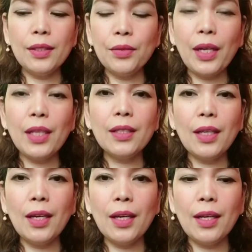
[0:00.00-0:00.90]
write
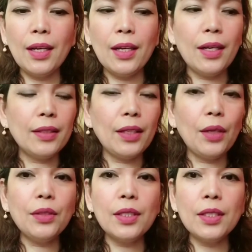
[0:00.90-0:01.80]

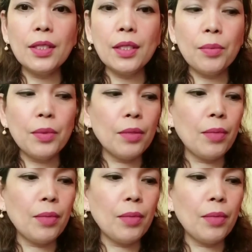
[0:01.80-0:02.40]
down the description